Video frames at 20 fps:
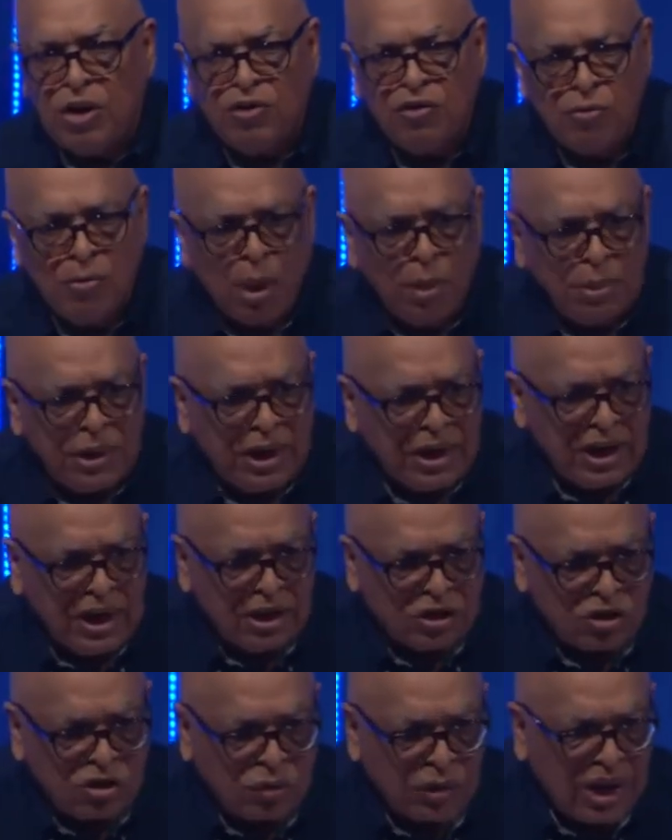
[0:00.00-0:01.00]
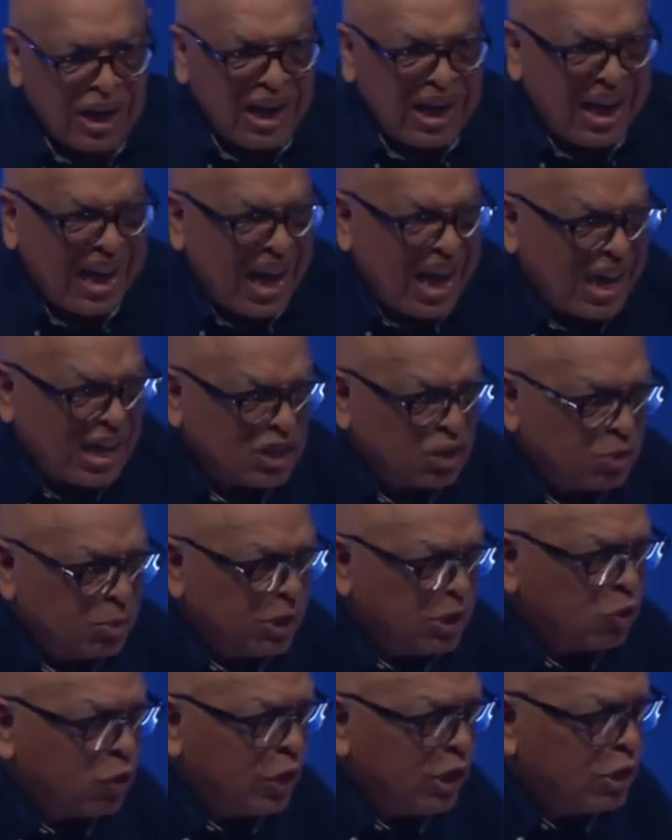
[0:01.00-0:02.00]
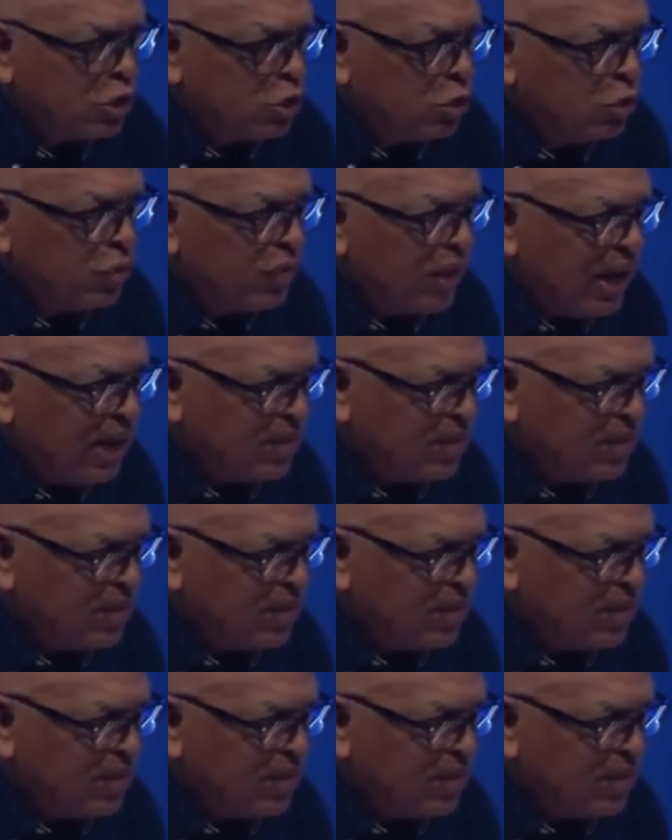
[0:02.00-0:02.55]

brief moment in history lodged between two